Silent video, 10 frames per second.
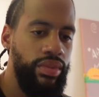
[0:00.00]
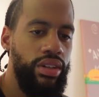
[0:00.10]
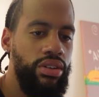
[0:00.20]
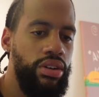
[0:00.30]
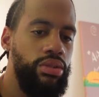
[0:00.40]

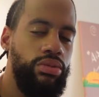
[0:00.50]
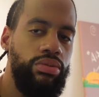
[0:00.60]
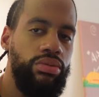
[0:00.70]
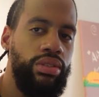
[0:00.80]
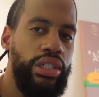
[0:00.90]
you know,
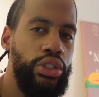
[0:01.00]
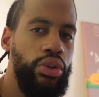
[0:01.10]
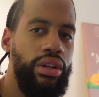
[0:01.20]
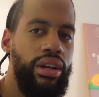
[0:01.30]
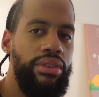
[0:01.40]

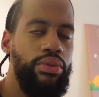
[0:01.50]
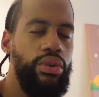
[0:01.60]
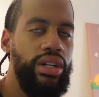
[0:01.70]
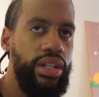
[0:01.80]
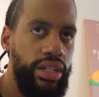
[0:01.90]
enjoying the land for
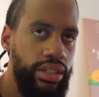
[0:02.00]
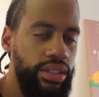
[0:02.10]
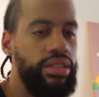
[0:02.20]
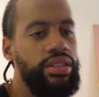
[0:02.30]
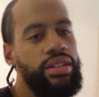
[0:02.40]
what it
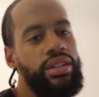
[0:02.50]
is.